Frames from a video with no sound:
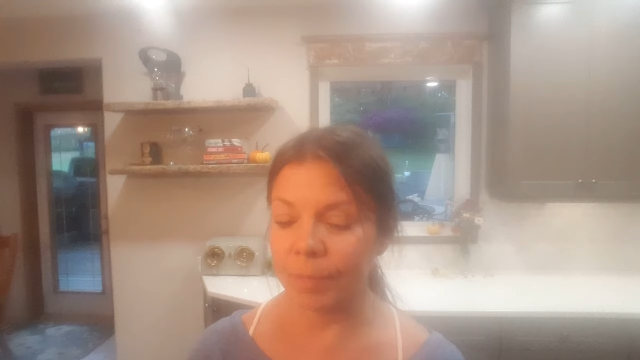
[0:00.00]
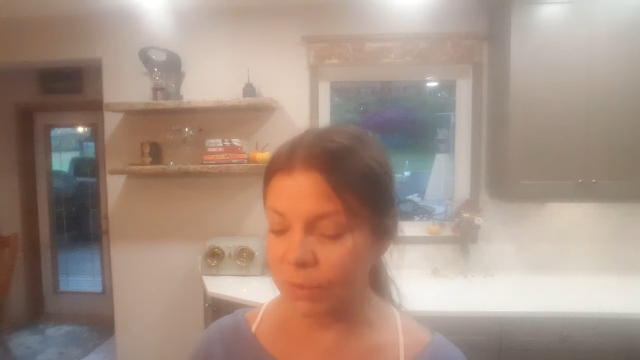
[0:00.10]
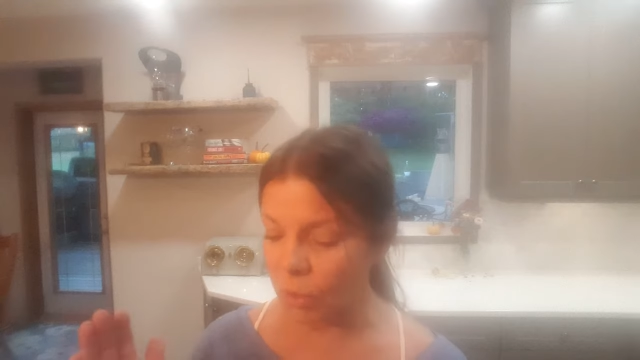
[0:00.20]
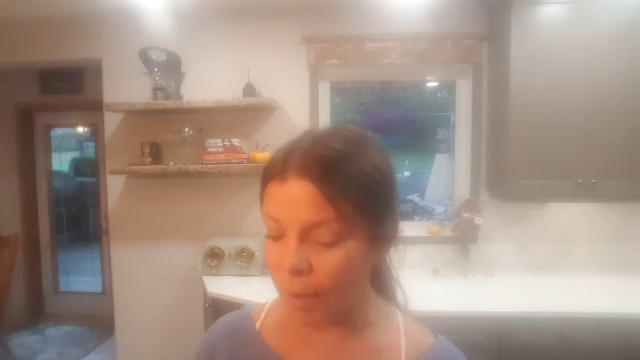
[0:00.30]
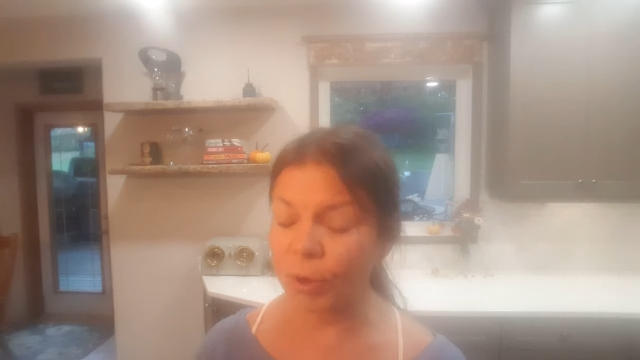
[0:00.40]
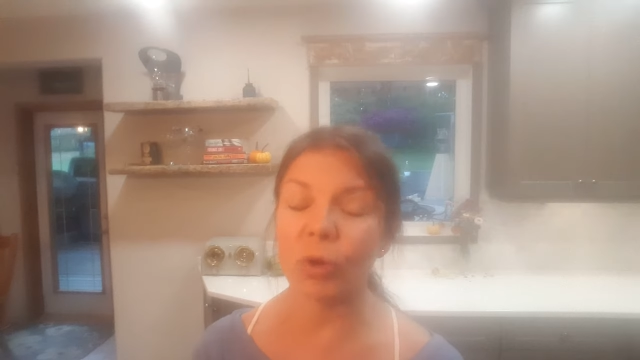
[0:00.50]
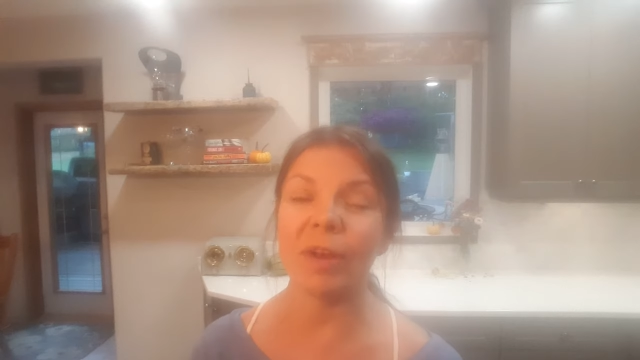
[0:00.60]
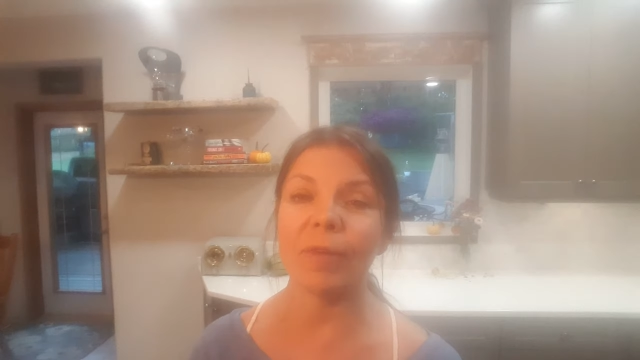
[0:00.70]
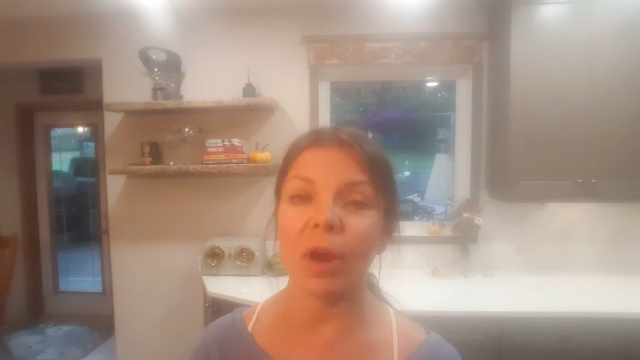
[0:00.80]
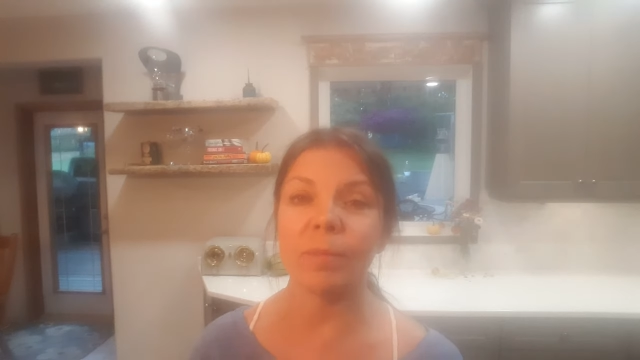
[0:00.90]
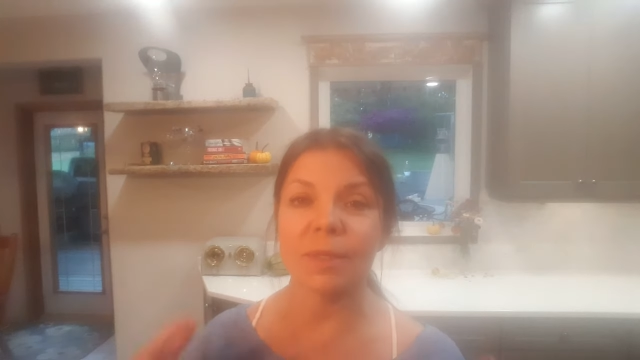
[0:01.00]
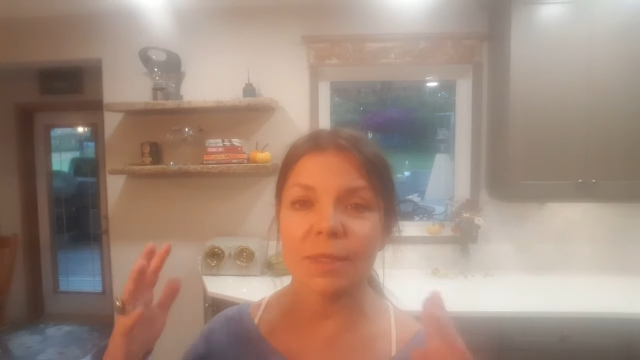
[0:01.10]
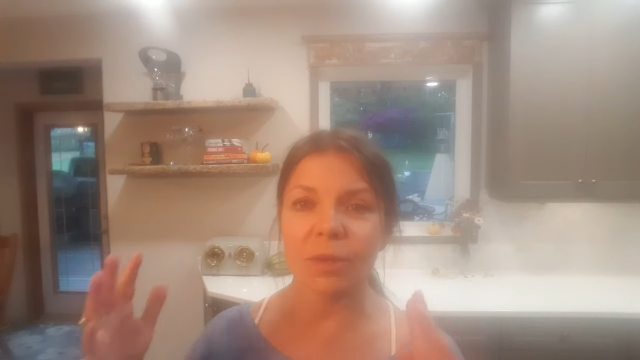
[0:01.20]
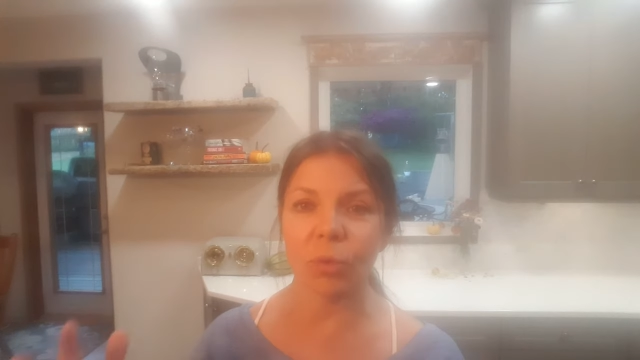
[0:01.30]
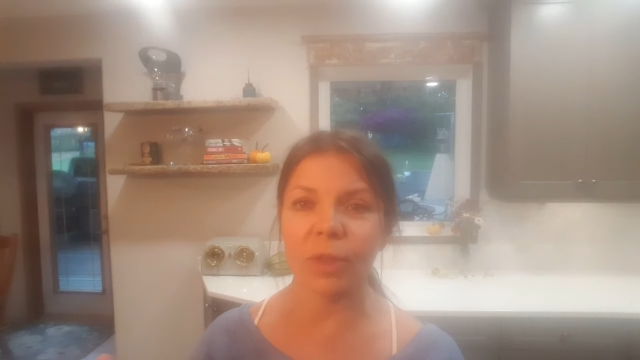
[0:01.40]
So Upper Green Farms
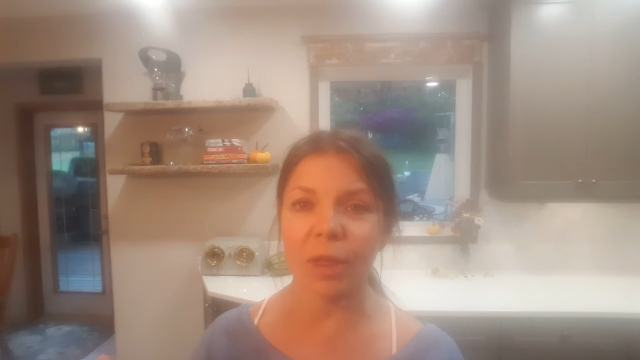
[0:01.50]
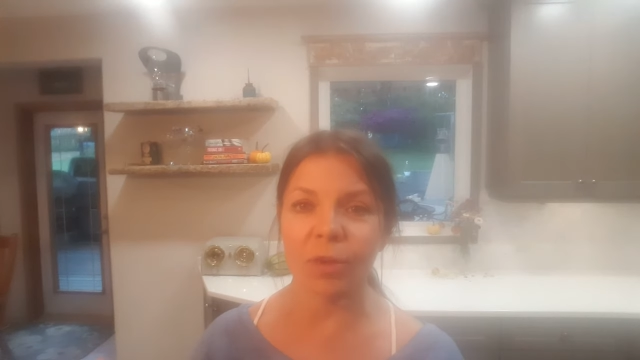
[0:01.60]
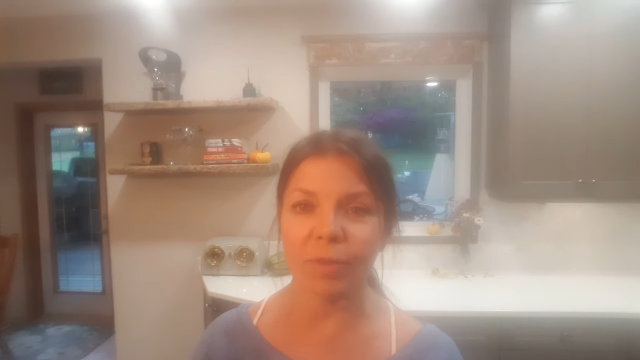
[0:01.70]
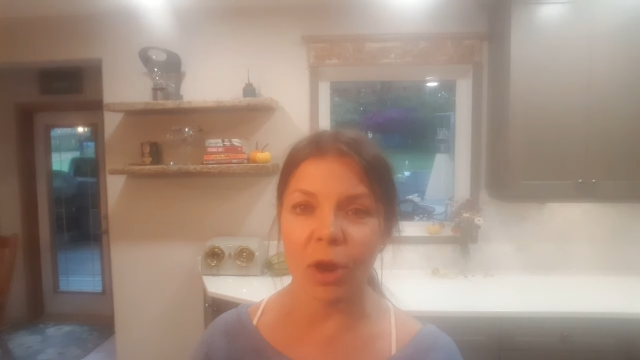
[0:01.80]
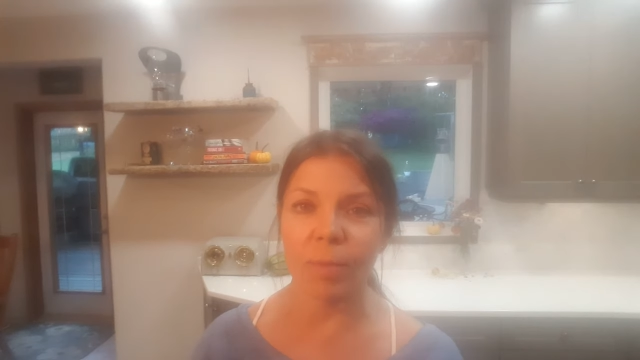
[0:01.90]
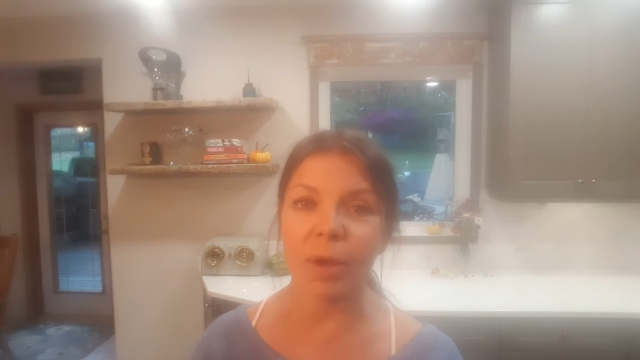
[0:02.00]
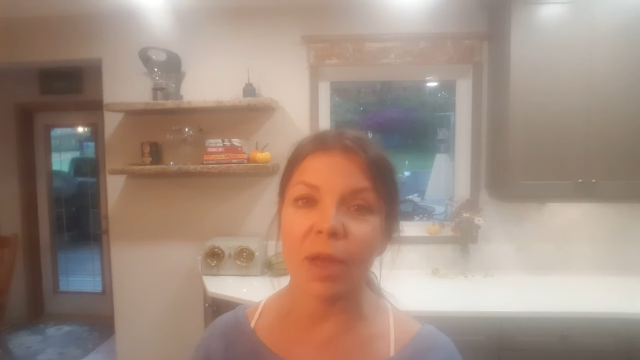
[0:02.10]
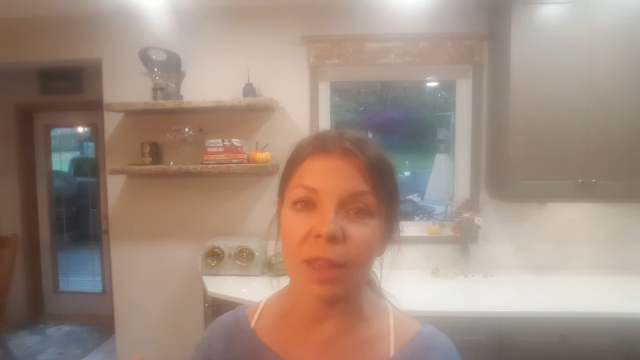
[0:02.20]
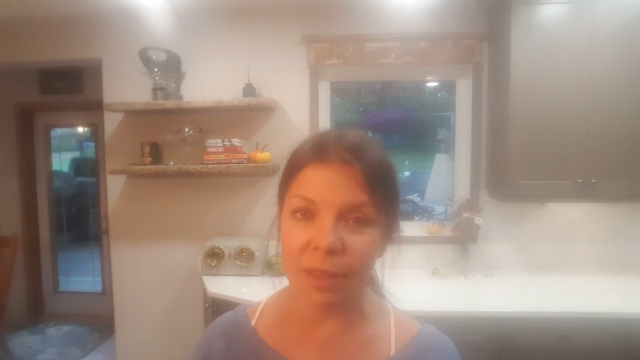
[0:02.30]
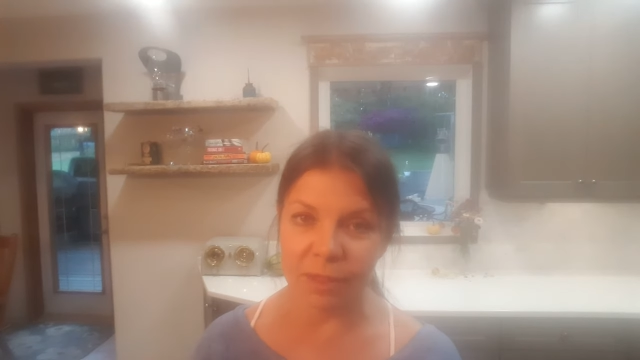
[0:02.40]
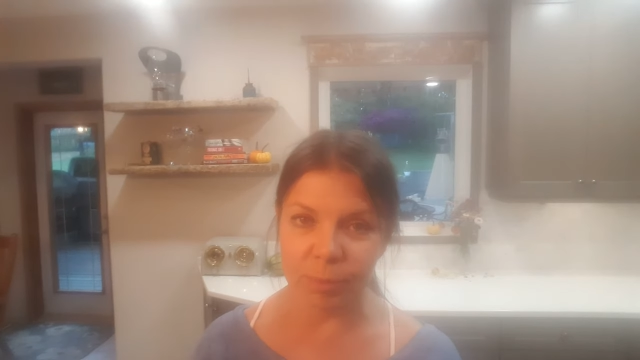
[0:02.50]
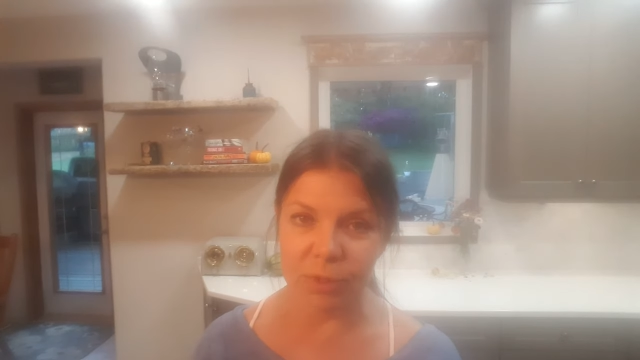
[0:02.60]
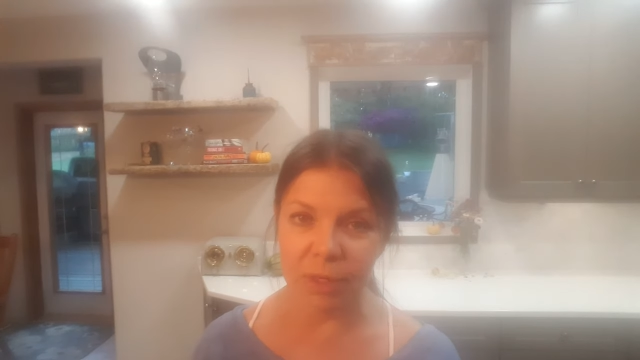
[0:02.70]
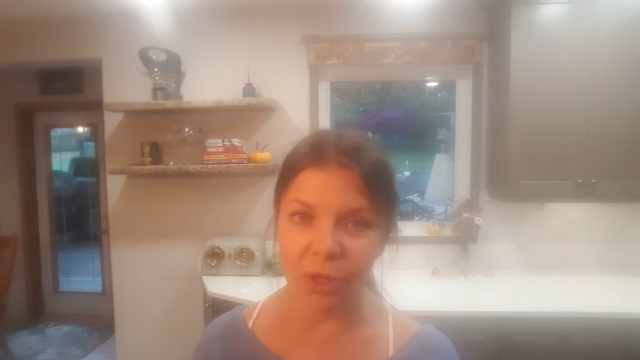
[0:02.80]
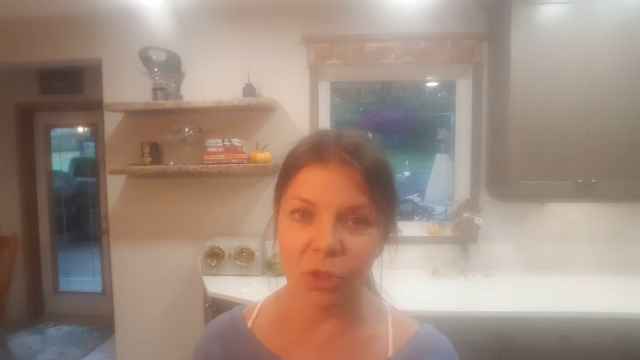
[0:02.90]
is the only other farm in this
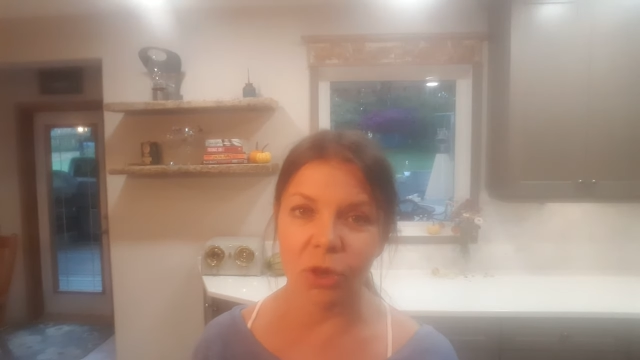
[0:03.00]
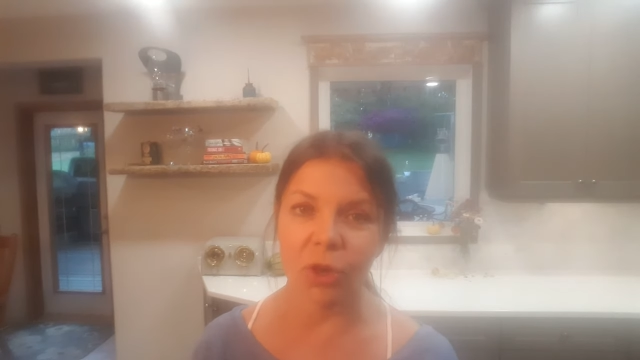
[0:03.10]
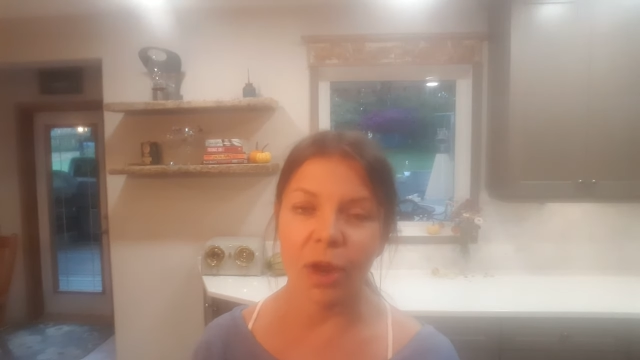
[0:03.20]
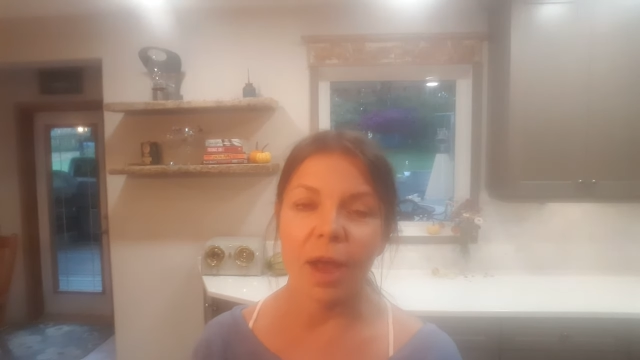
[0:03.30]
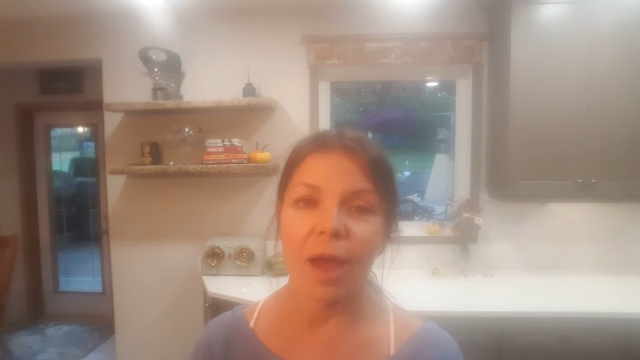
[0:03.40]
particular